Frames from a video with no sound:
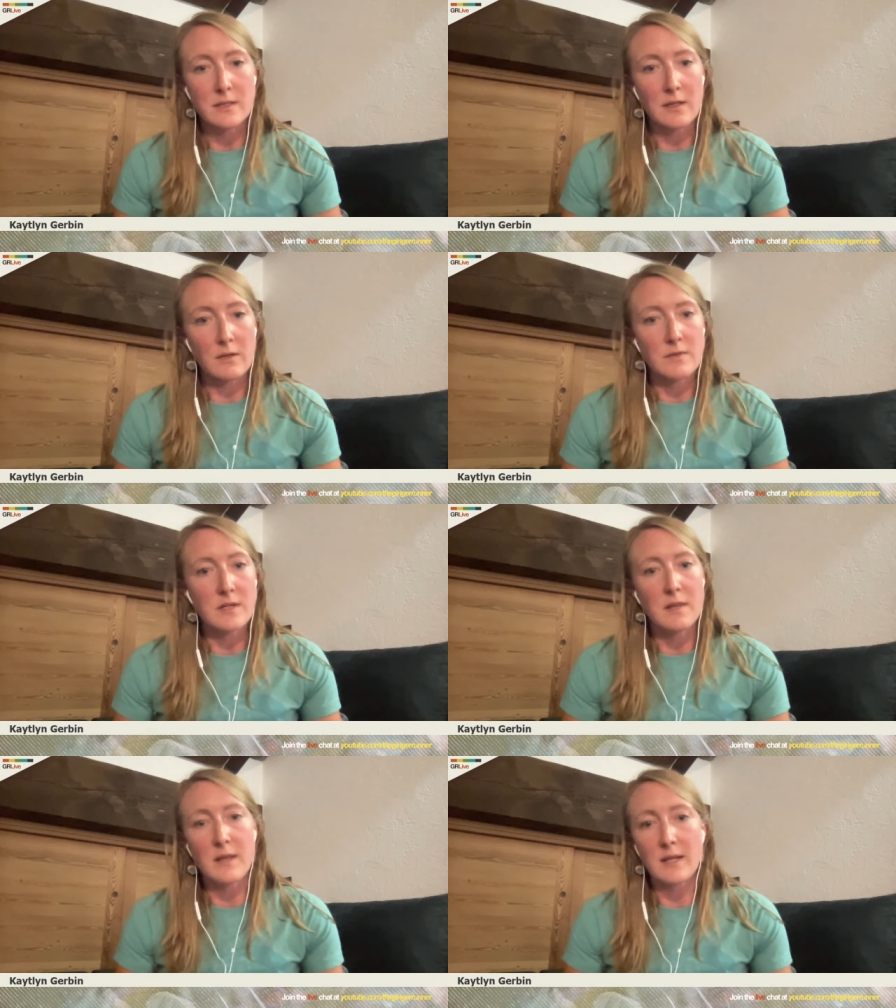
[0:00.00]
you know,
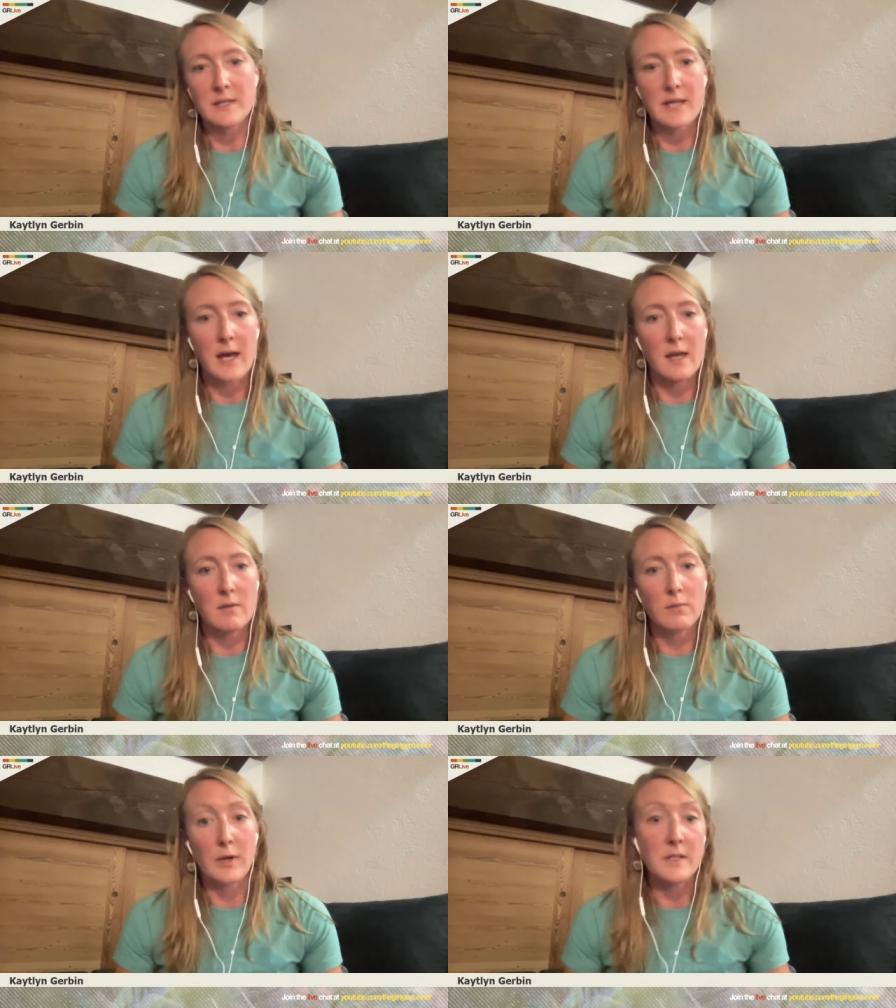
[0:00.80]
did things
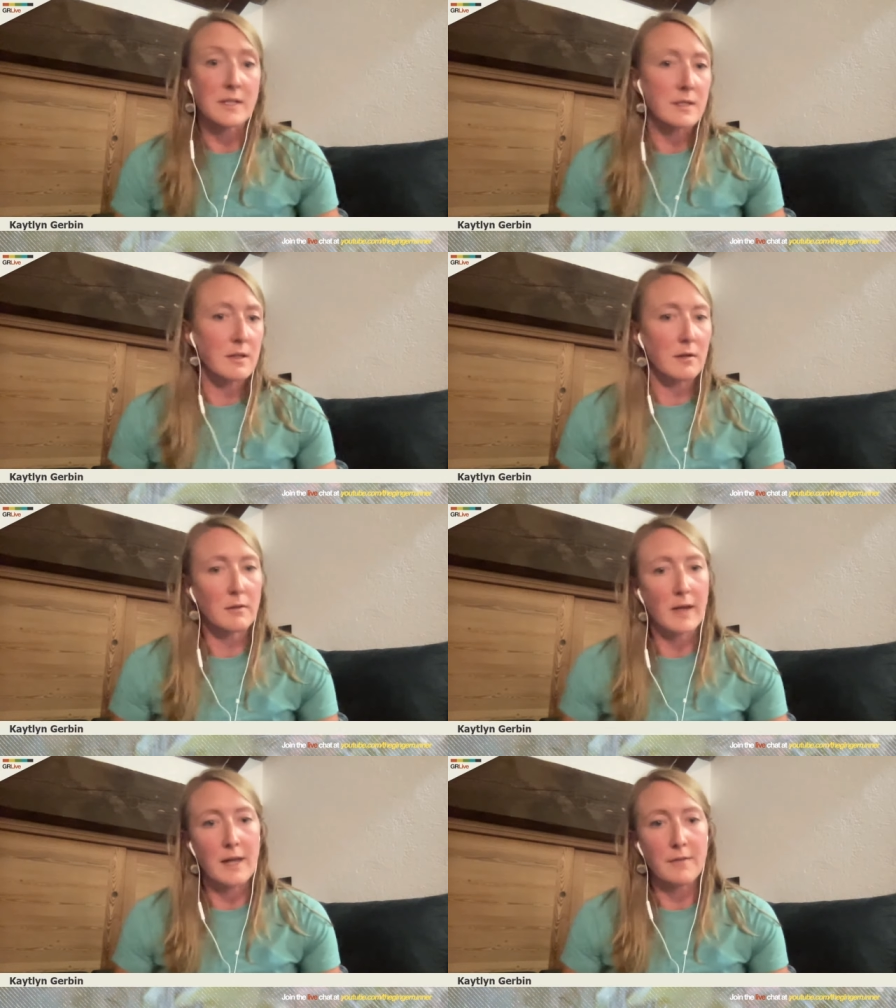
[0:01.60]
that worked into
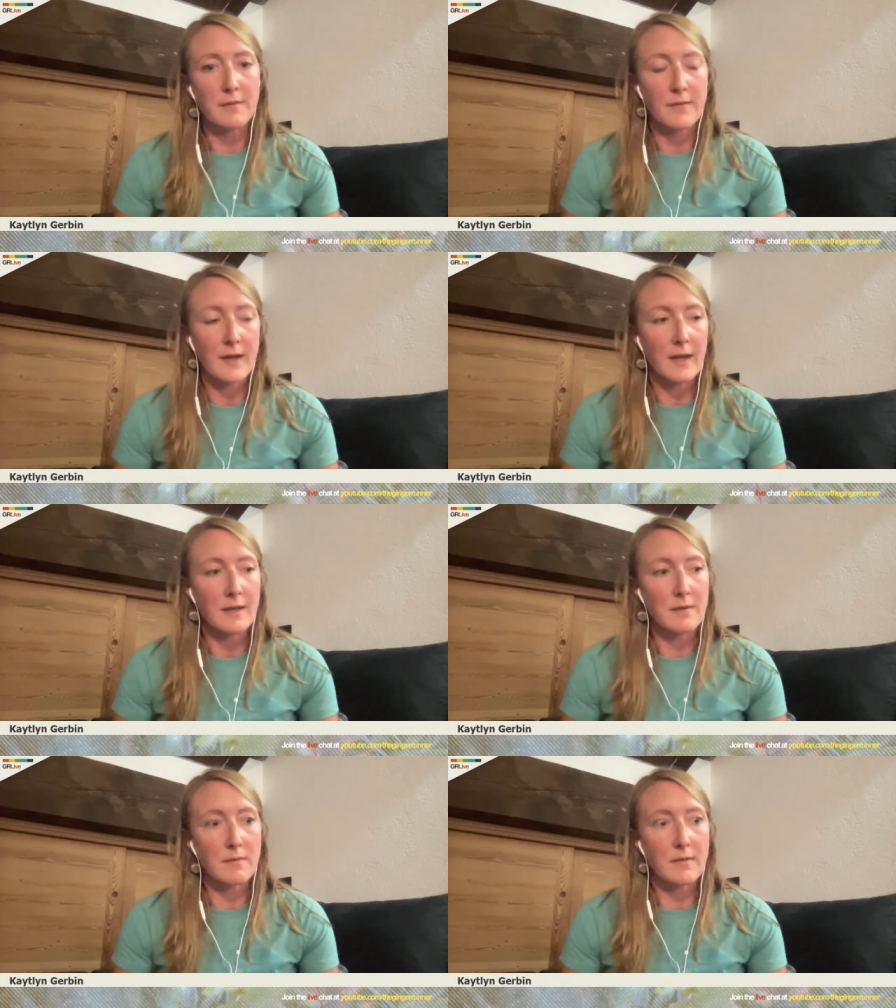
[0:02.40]
their life
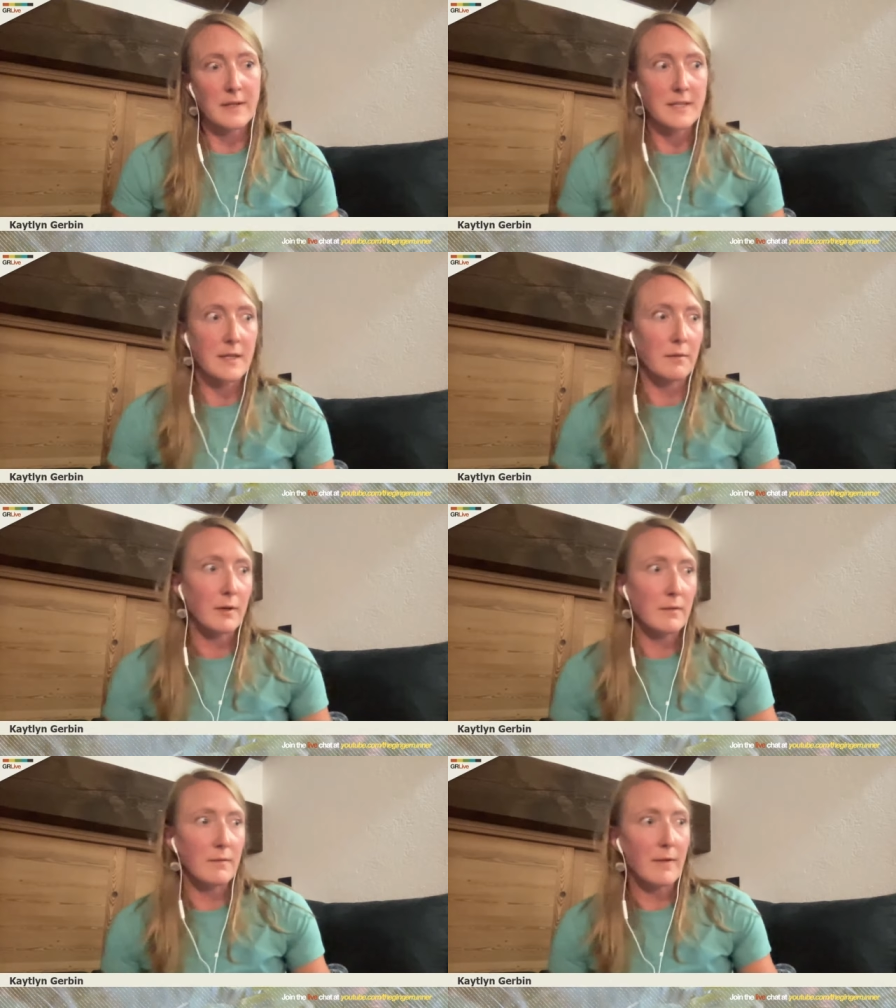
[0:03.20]
and things that they
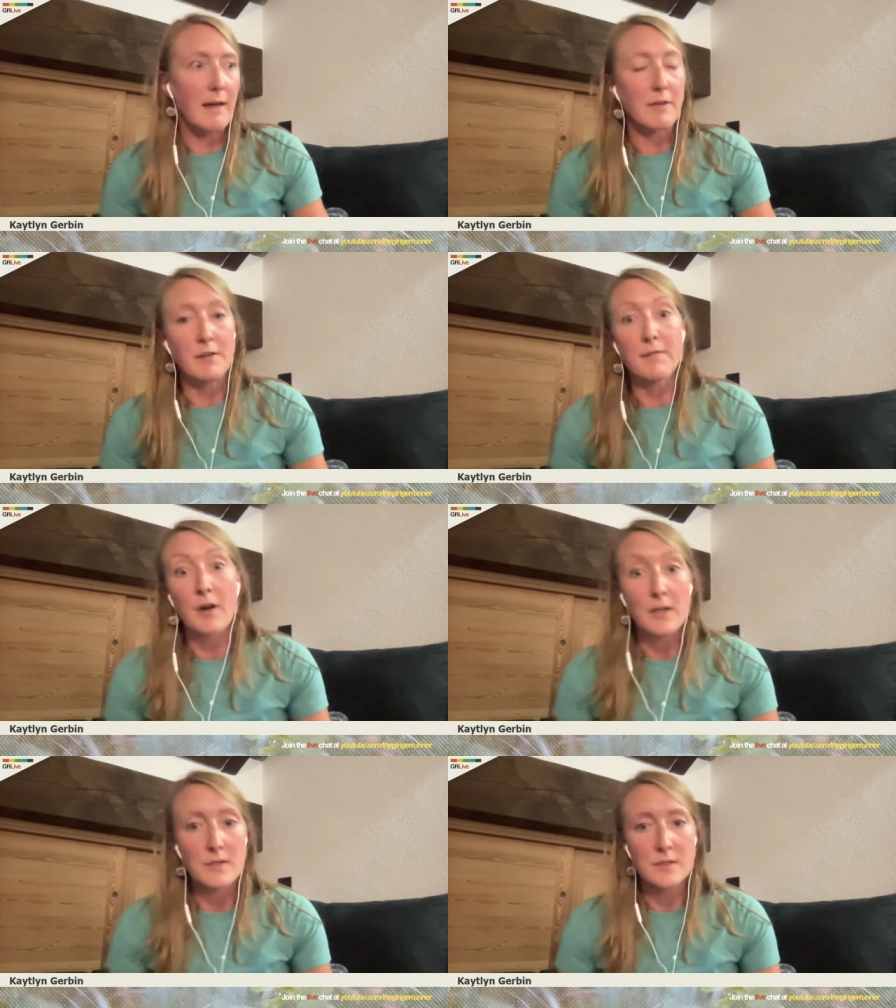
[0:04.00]
were having
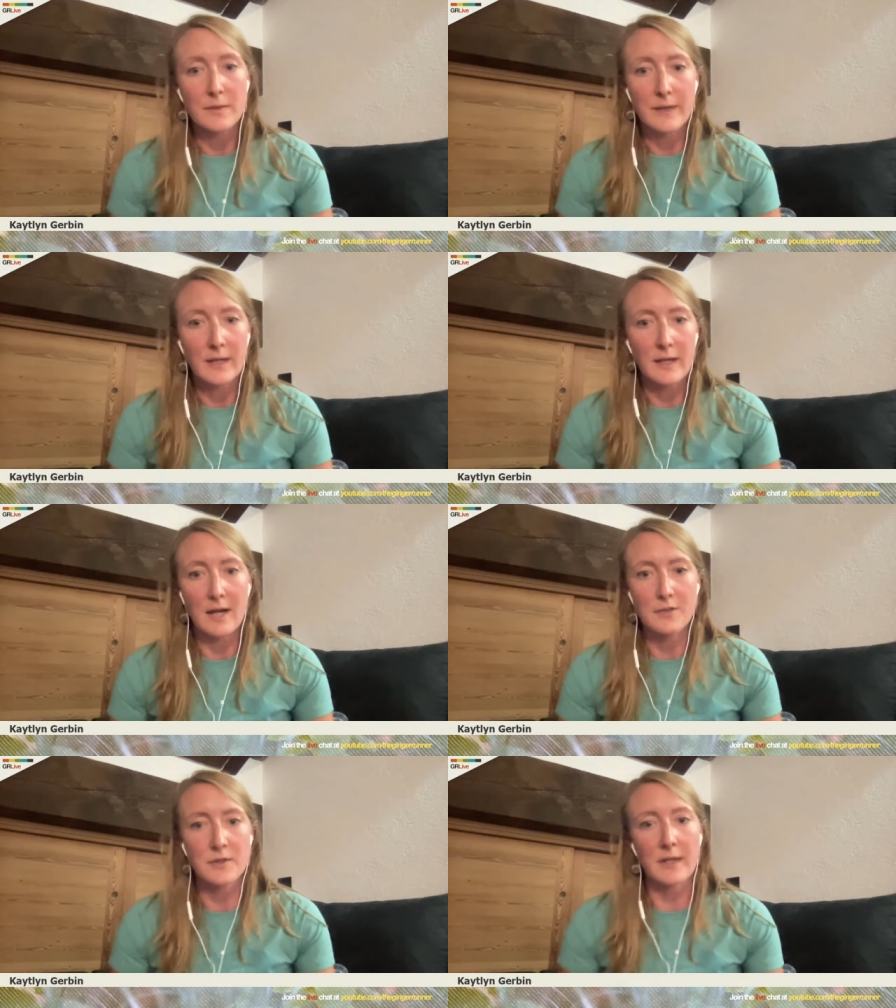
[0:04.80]
fun doing and
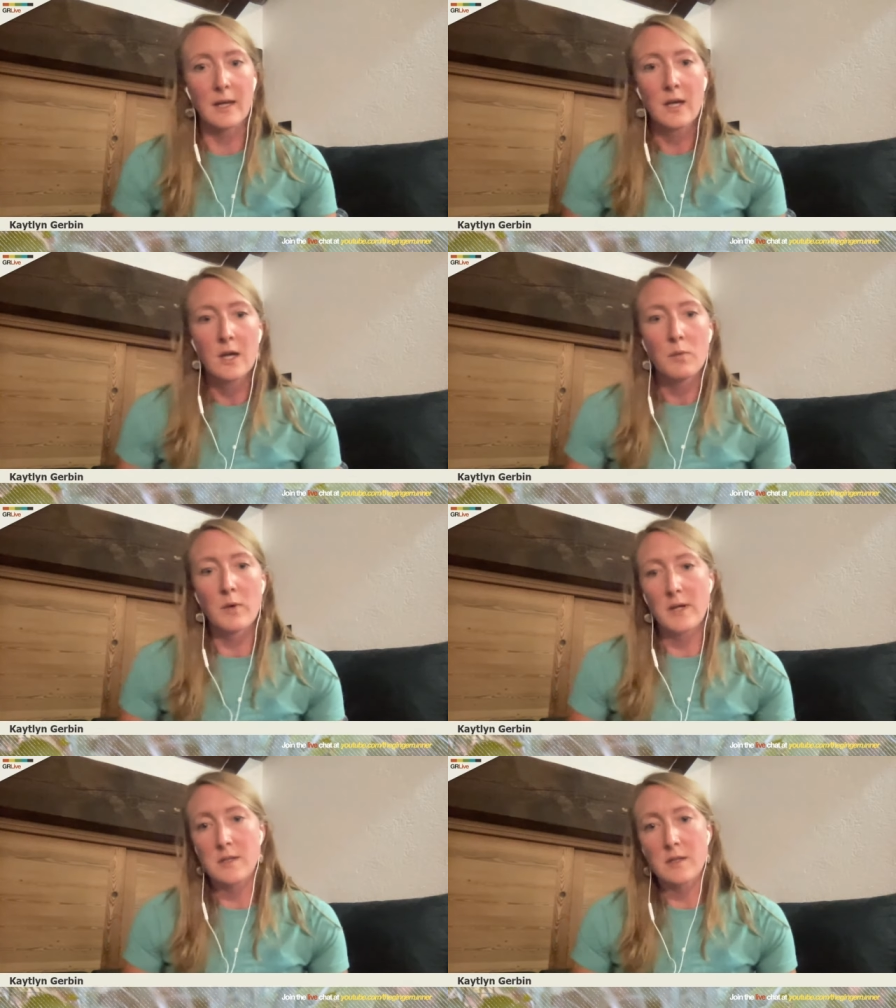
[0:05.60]
actually like
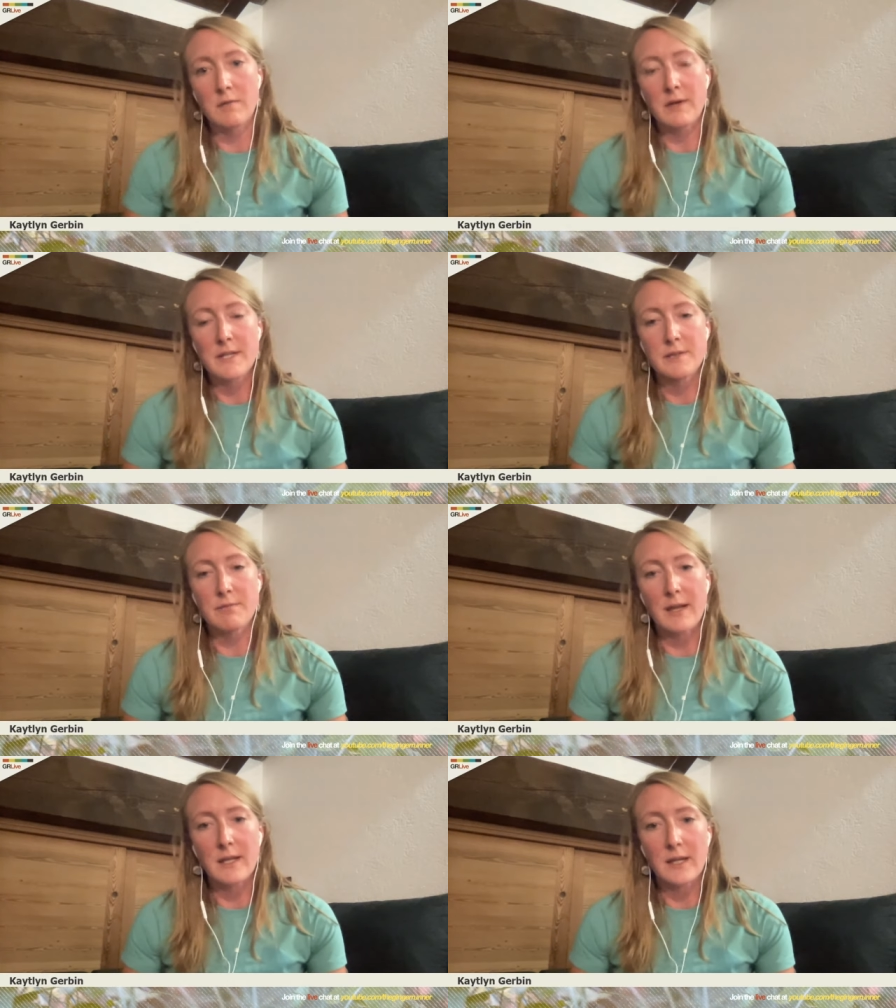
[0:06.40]
went into the race
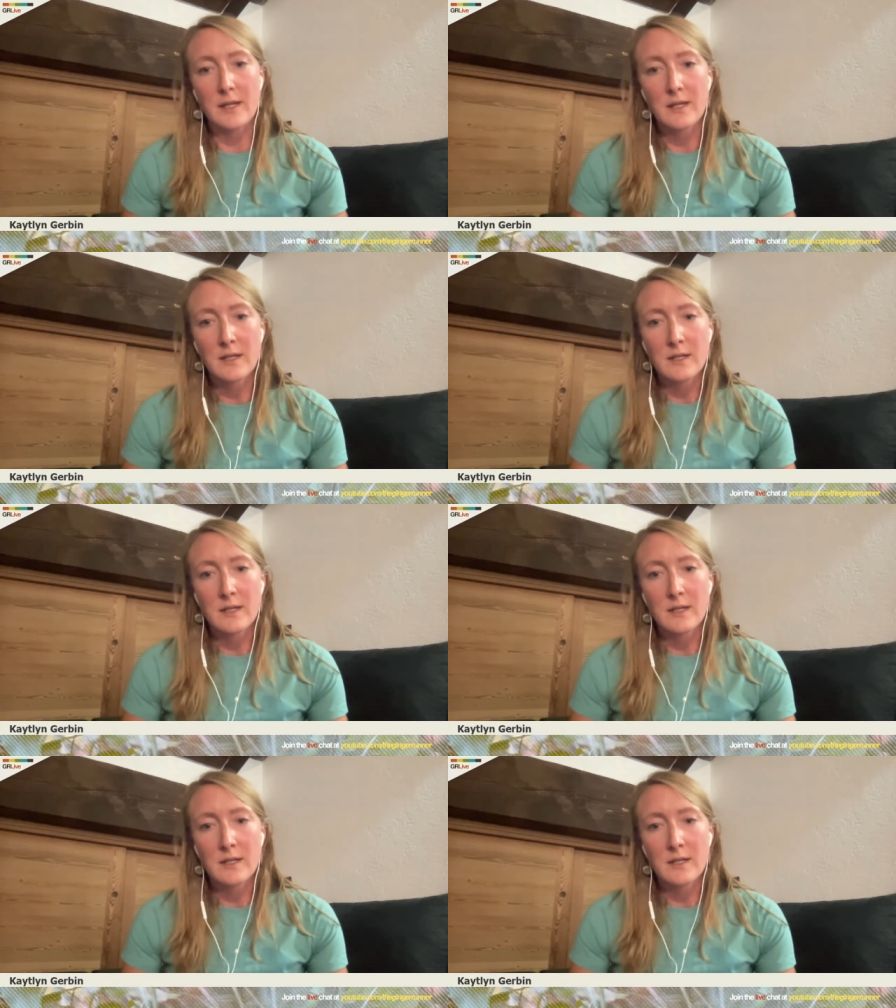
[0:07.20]
ready